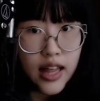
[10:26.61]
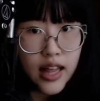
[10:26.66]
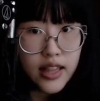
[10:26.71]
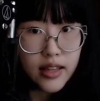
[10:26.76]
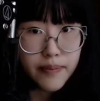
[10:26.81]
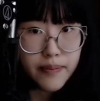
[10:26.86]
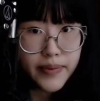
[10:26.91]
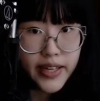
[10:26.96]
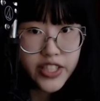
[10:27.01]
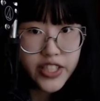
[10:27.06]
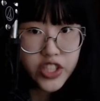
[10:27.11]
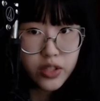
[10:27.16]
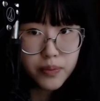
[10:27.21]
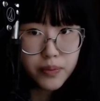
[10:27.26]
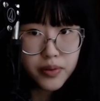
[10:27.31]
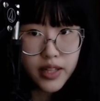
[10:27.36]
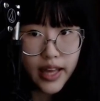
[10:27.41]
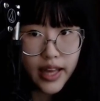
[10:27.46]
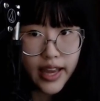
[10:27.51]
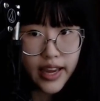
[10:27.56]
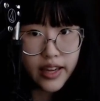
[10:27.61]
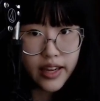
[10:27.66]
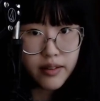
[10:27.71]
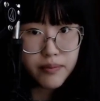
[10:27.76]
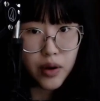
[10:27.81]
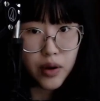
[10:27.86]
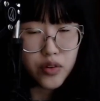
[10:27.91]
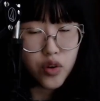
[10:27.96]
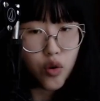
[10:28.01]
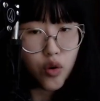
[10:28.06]
the picture plane
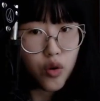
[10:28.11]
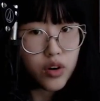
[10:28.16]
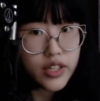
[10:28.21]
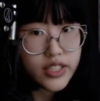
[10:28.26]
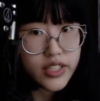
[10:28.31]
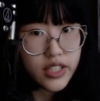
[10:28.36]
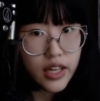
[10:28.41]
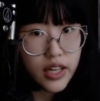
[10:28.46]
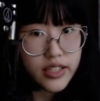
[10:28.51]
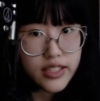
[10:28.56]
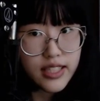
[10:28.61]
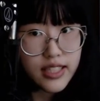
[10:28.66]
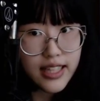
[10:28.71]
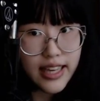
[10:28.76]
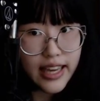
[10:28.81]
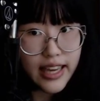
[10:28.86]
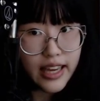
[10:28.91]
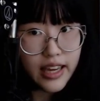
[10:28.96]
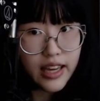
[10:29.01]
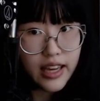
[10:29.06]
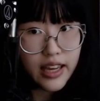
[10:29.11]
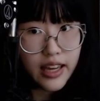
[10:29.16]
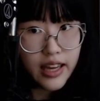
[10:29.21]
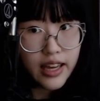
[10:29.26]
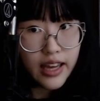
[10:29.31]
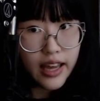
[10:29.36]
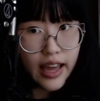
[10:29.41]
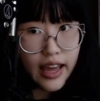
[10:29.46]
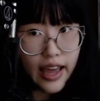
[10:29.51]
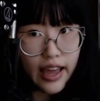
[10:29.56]
both horizontally
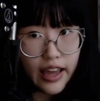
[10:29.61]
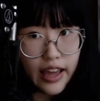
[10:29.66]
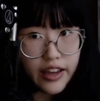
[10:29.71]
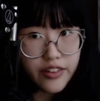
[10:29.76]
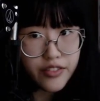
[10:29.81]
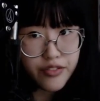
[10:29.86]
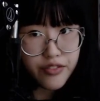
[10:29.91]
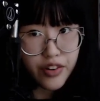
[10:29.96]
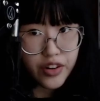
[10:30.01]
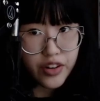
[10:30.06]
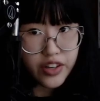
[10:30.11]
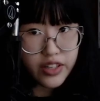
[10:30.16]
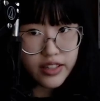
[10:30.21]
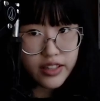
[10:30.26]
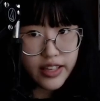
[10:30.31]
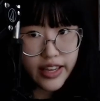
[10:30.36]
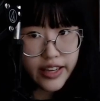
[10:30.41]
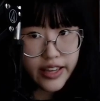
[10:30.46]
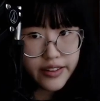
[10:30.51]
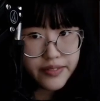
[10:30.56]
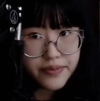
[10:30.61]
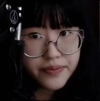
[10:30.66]
and vertically.